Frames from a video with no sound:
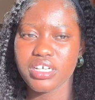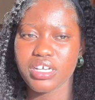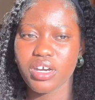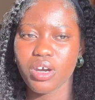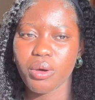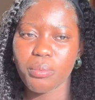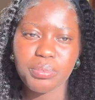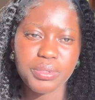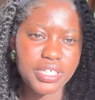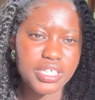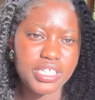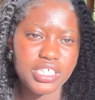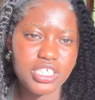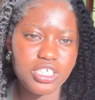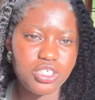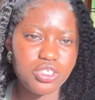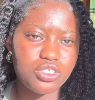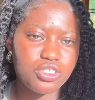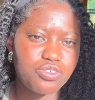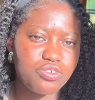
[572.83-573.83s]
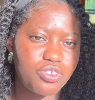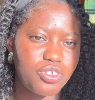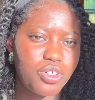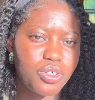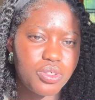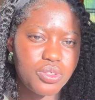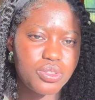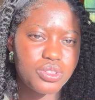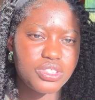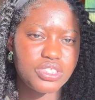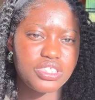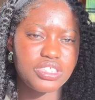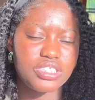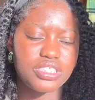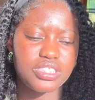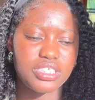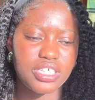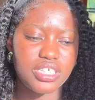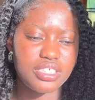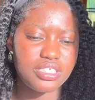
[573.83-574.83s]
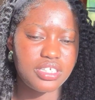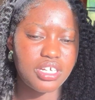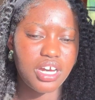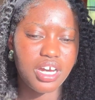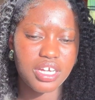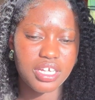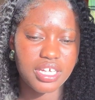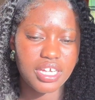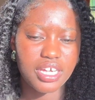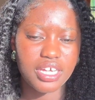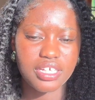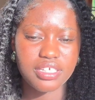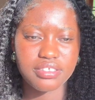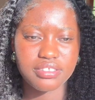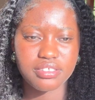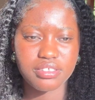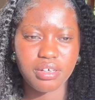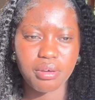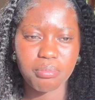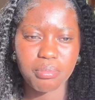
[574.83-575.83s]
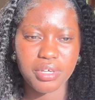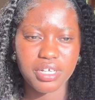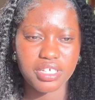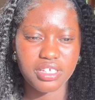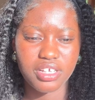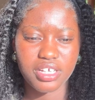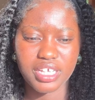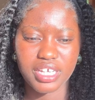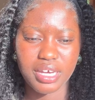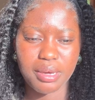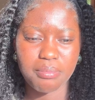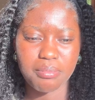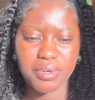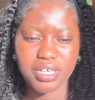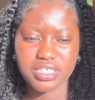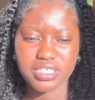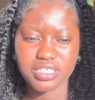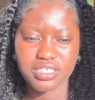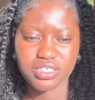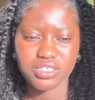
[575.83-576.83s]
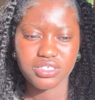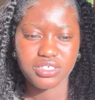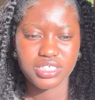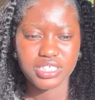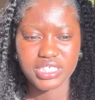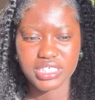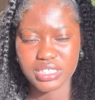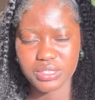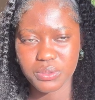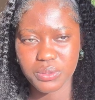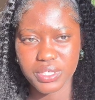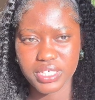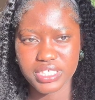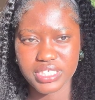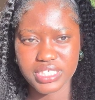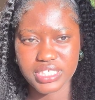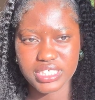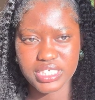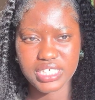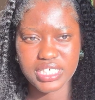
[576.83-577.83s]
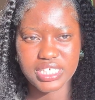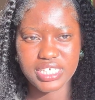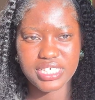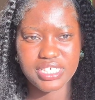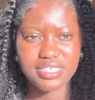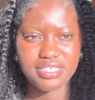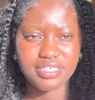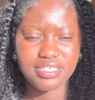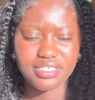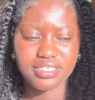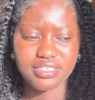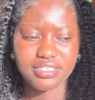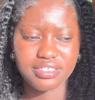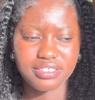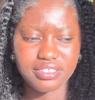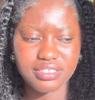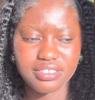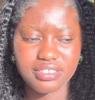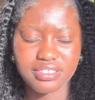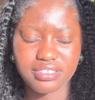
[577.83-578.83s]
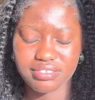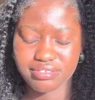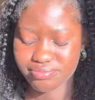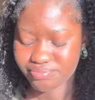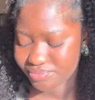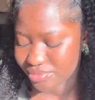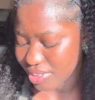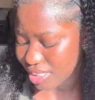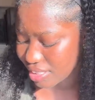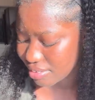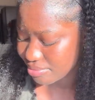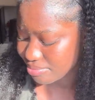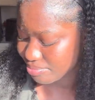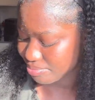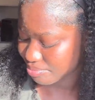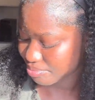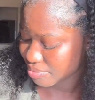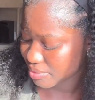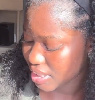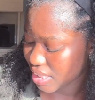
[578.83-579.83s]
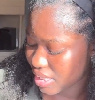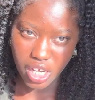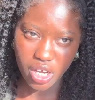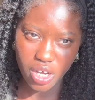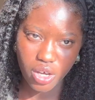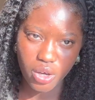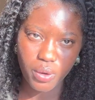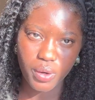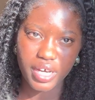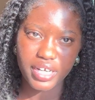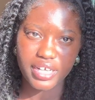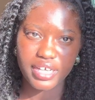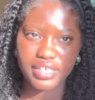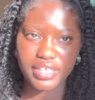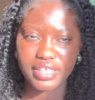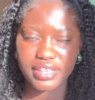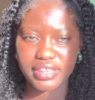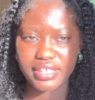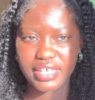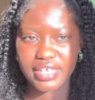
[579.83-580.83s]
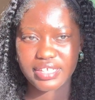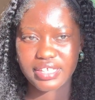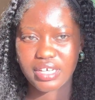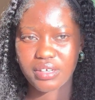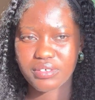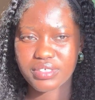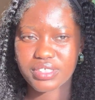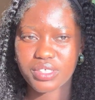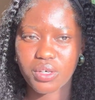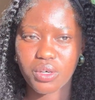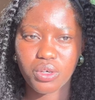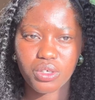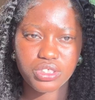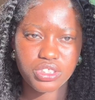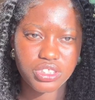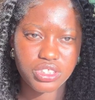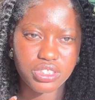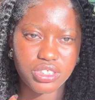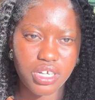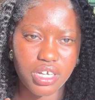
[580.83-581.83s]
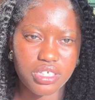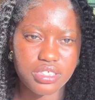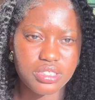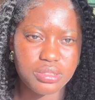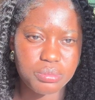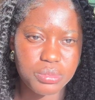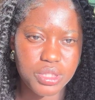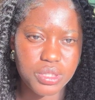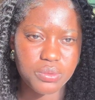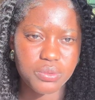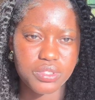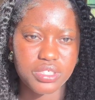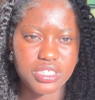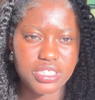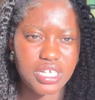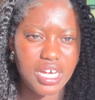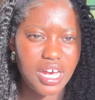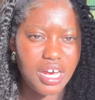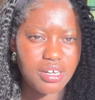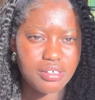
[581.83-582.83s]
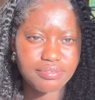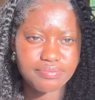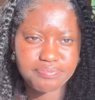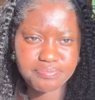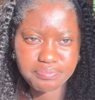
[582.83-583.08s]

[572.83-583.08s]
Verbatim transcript: openly use phones and not get not, not get much consequences. And yeah. Oh, another thing that was a culture shock to me was how